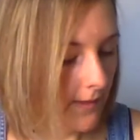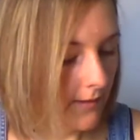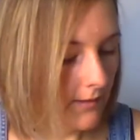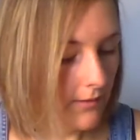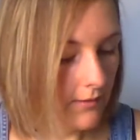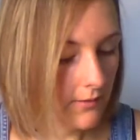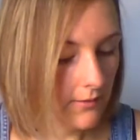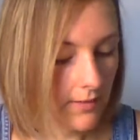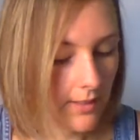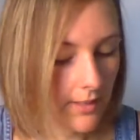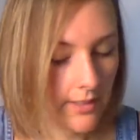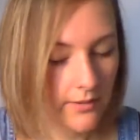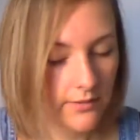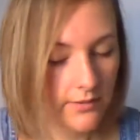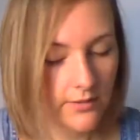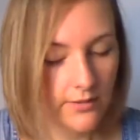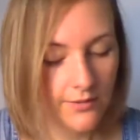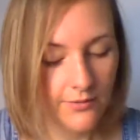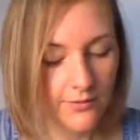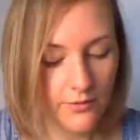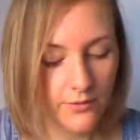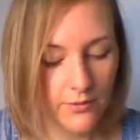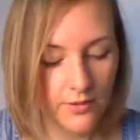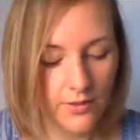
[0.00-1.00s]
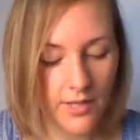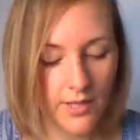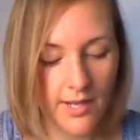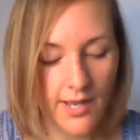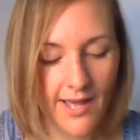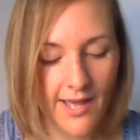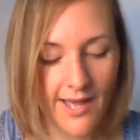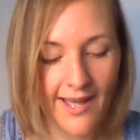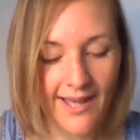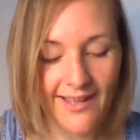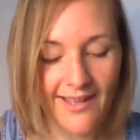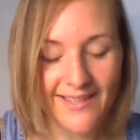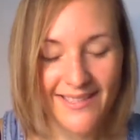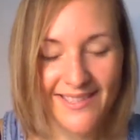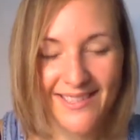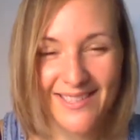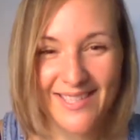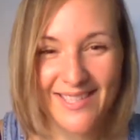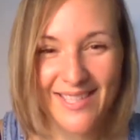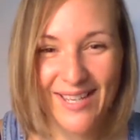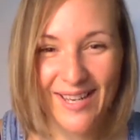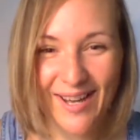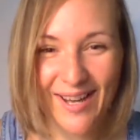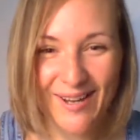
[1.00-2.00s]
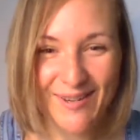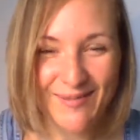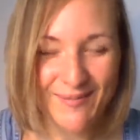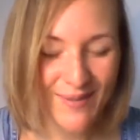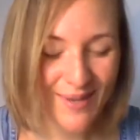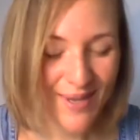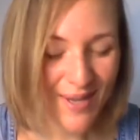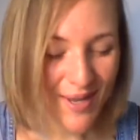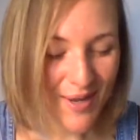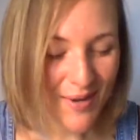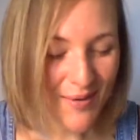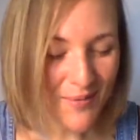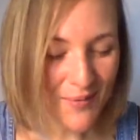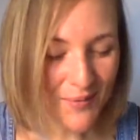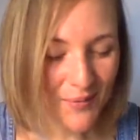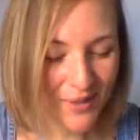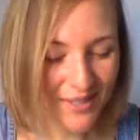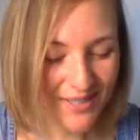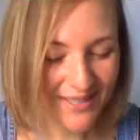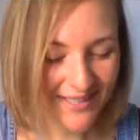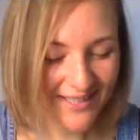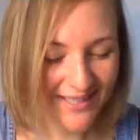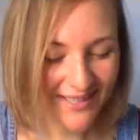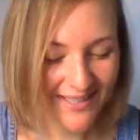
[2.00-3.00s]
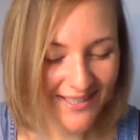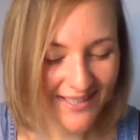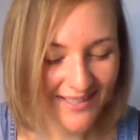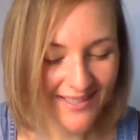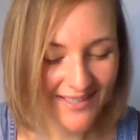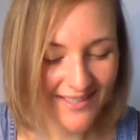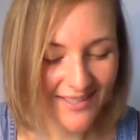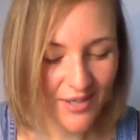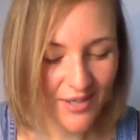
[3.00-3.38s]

All right, so then I asked, um, what is